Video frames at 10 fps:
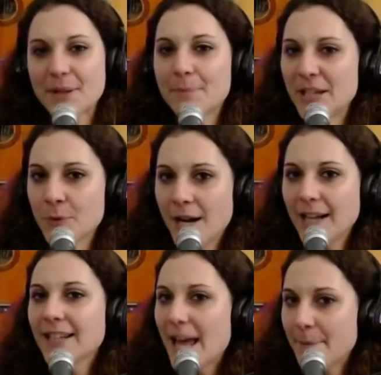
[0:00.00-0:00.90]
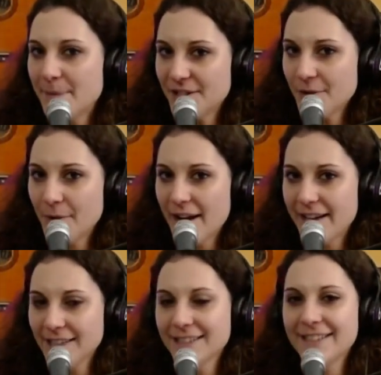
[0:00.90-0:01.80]
Meanwhile, happy
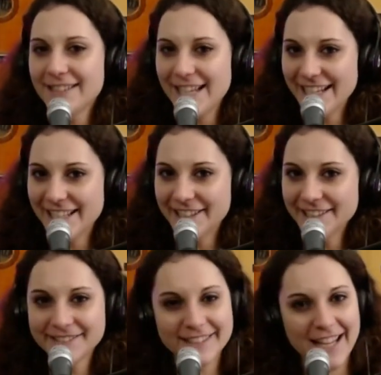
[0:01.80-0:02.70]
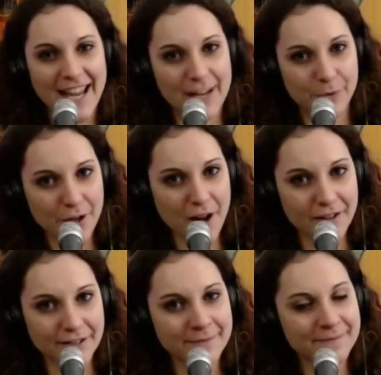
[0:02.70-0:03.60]
songwriting, take care, and rock
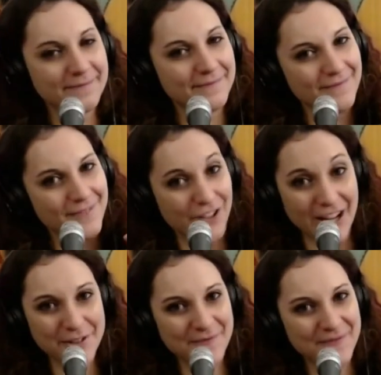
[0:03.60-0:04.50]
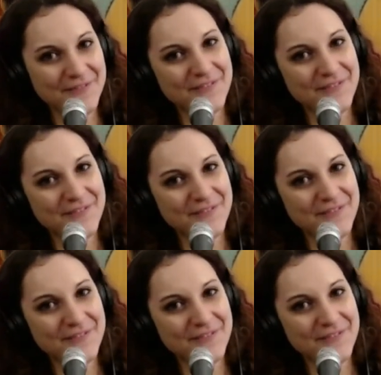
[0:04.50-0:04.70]
on. Ciao!